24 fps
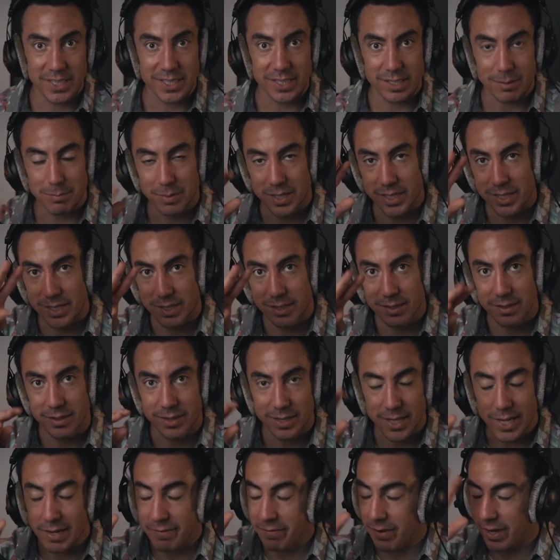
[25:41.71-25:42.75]
And I'm like,
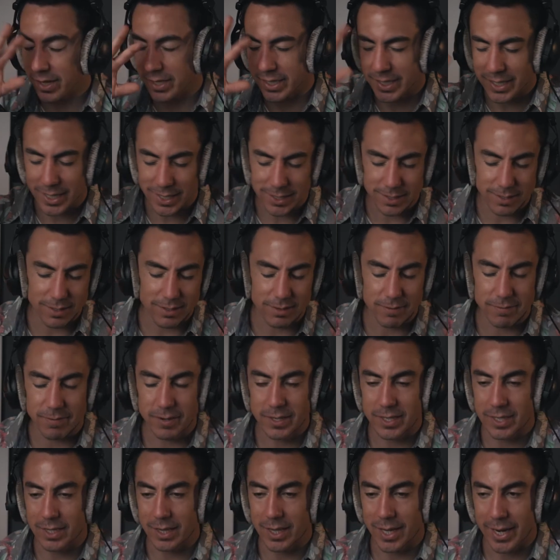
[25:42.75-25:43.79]
they finally get to the
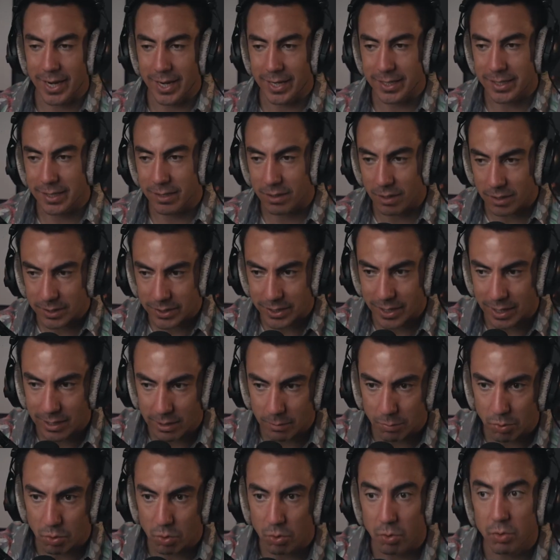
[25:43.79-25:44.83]
fucking land and outside the
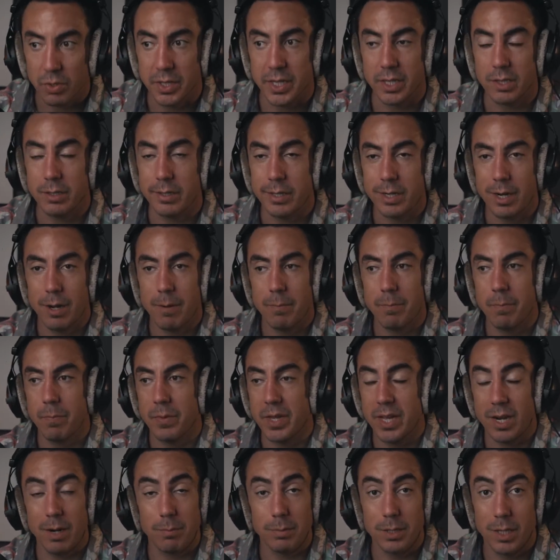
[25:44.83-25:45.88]
pool and they look up
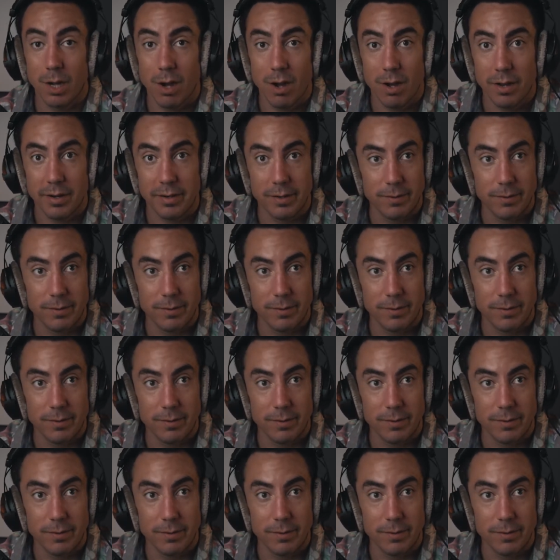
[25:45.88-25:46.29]
and I'm gone.